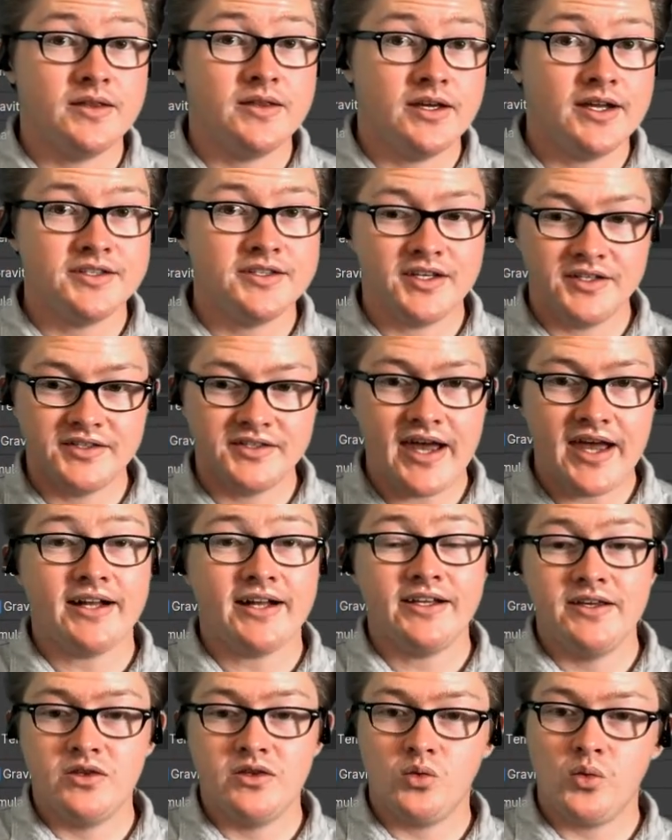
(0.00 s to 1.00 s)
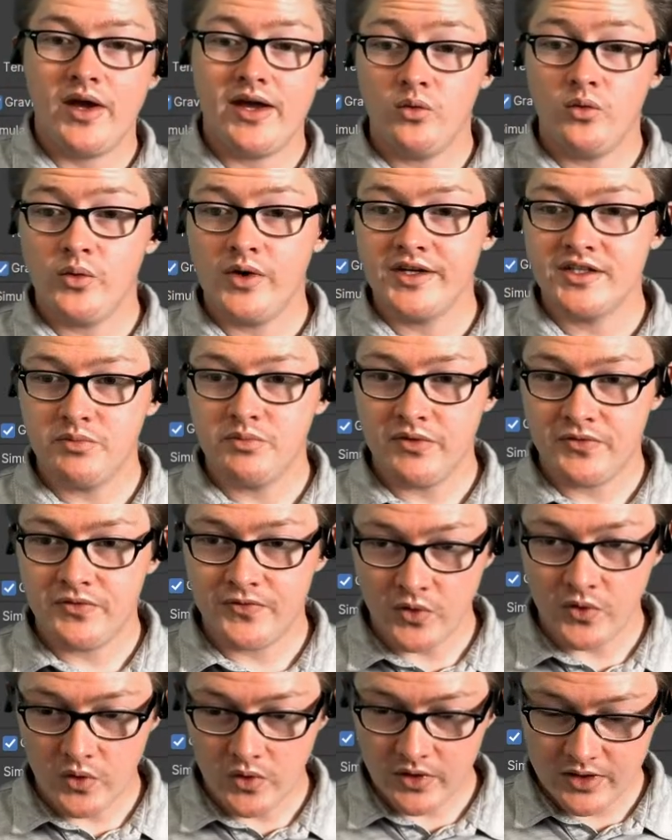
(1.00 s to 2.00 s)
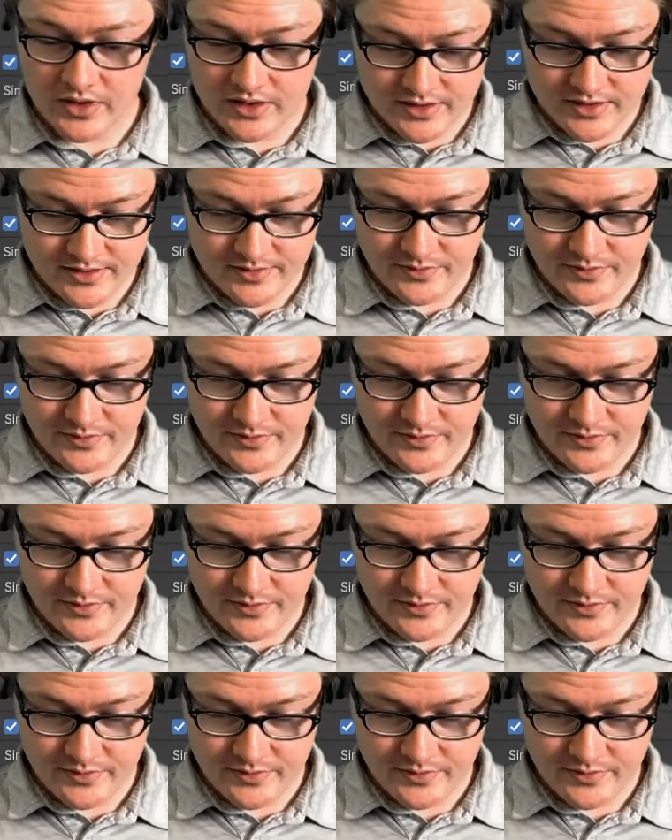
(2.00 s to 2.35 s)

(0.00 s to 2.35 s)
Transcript: It's exactly the way it was before